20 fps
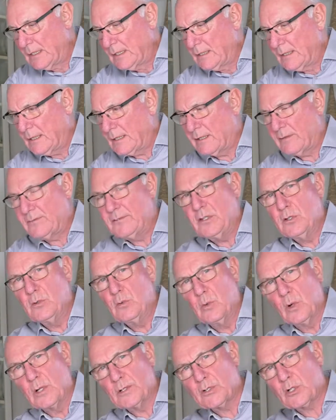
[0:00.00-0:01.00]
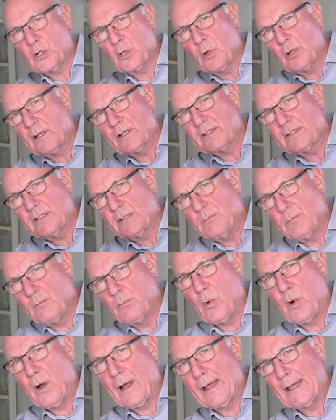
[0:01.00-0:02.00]
And if you want quality
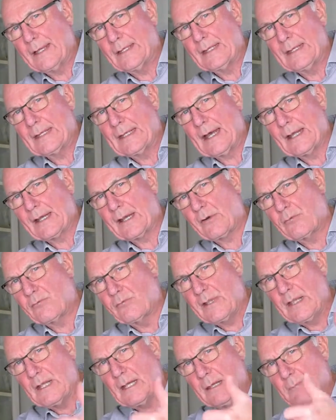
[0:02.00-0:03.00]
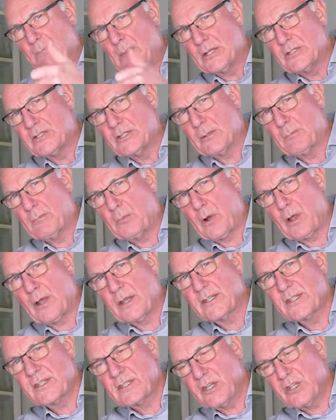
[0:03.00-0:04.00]
wine at a really budget
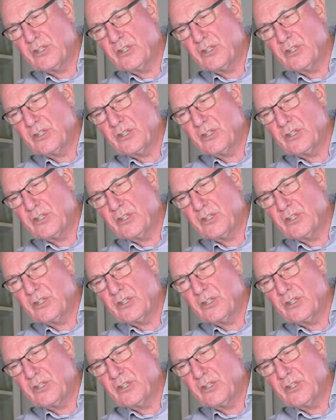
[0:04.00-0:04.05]
price,